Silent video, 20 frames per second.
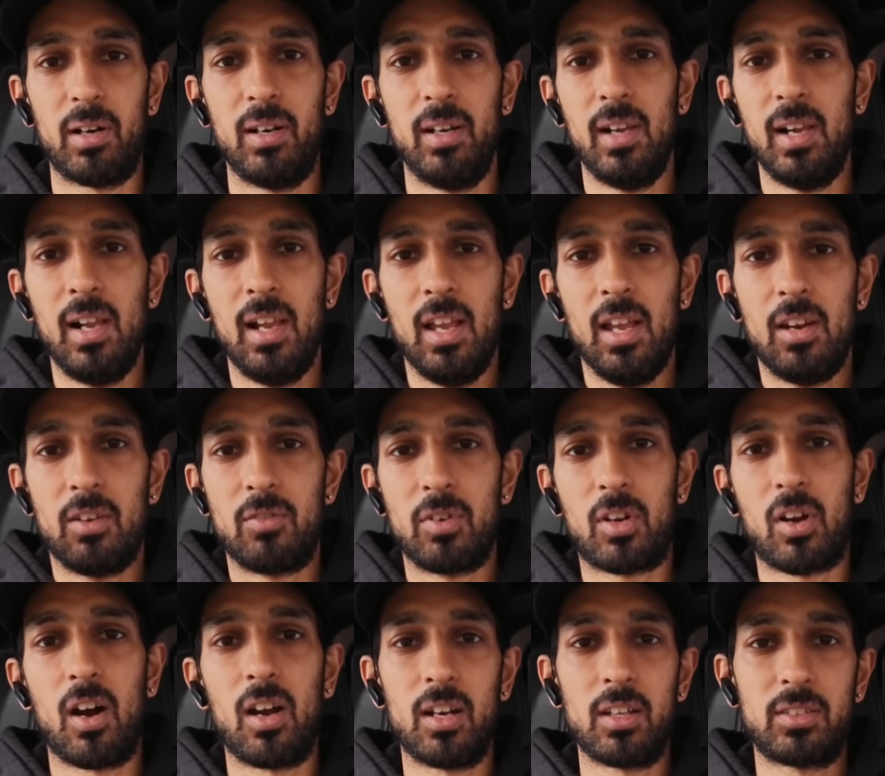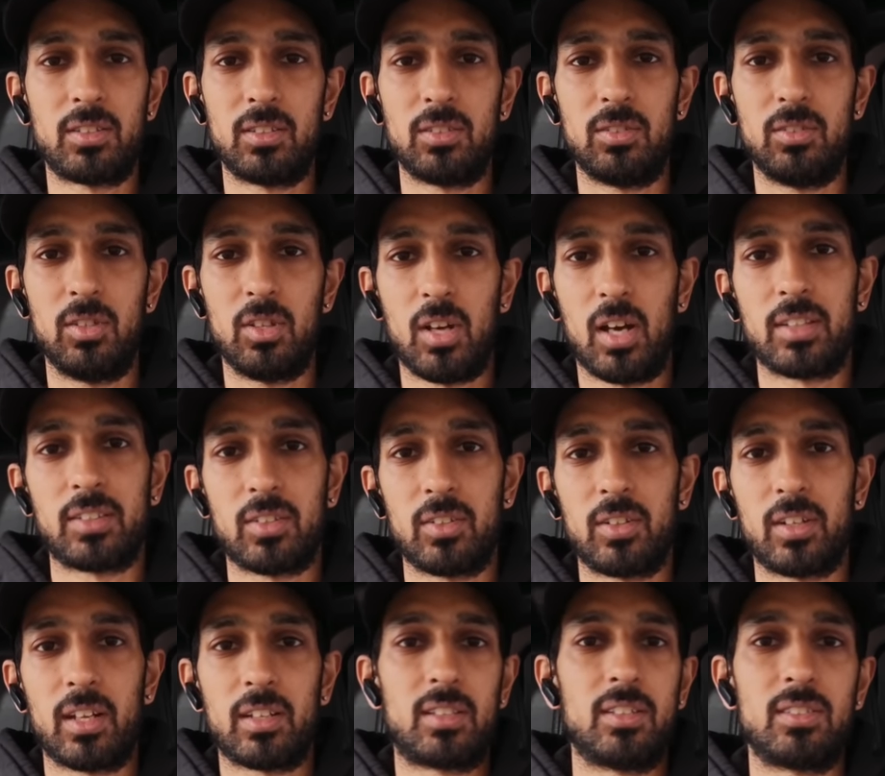But regardless, you guys are
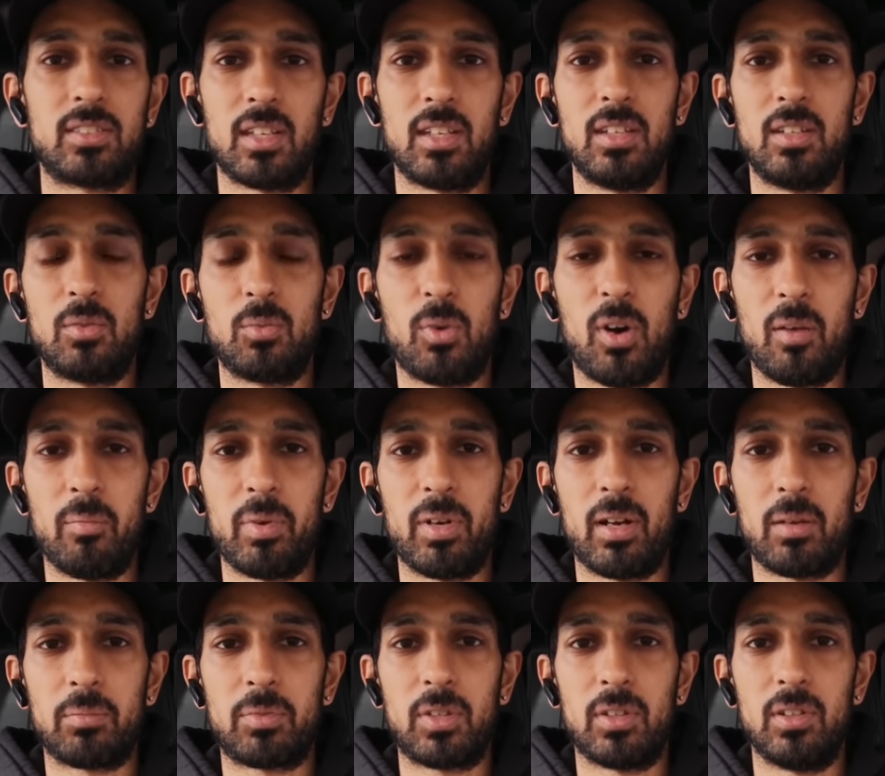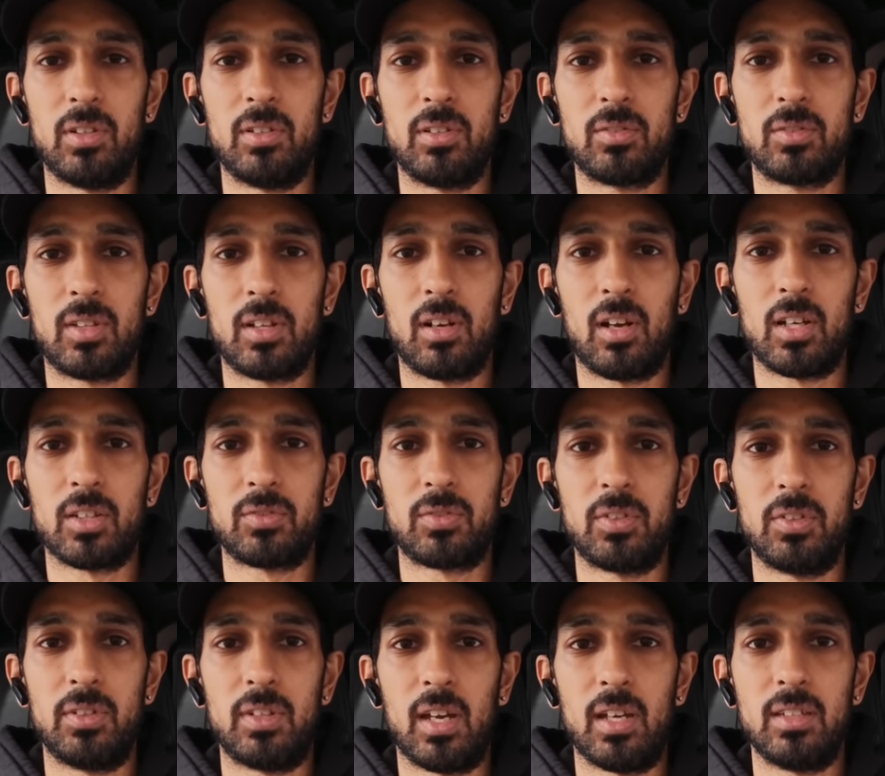going to get to see what I've been up to the last
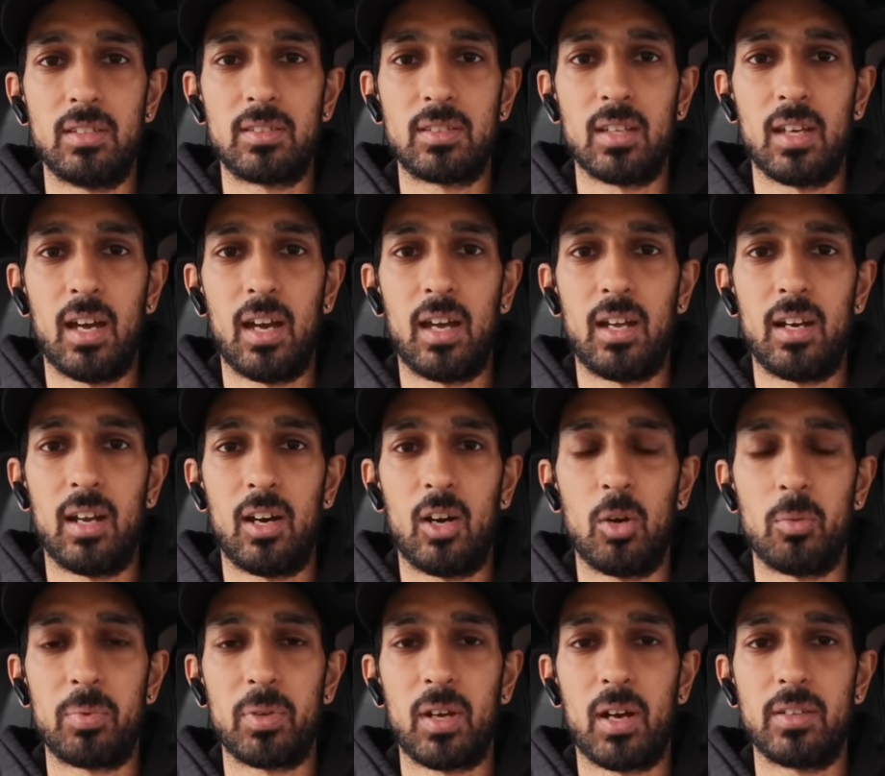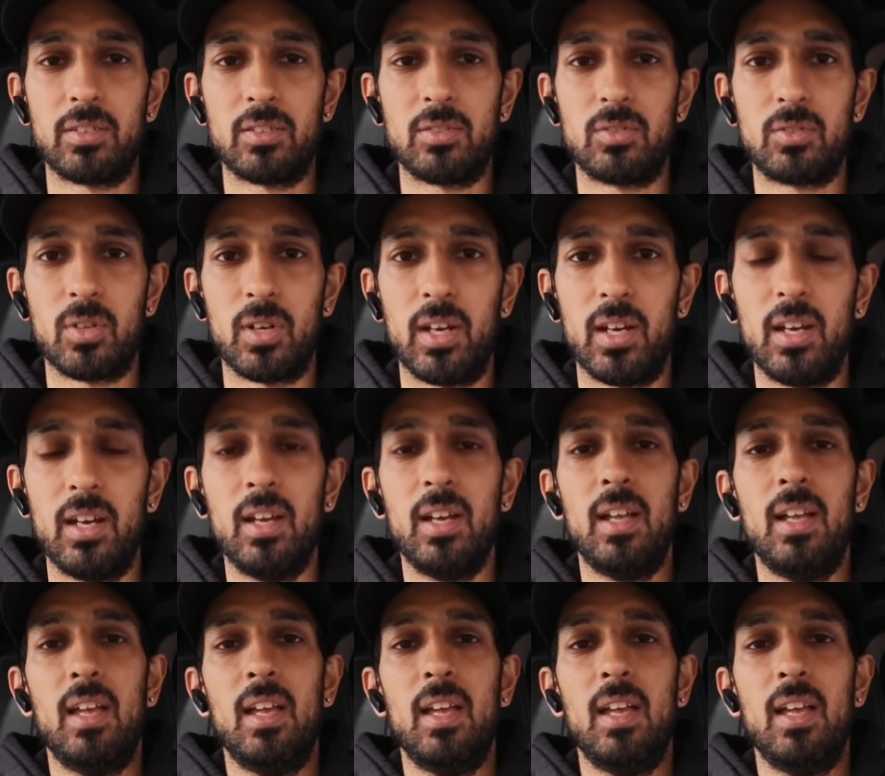few days, and I hope you guys enjoy it.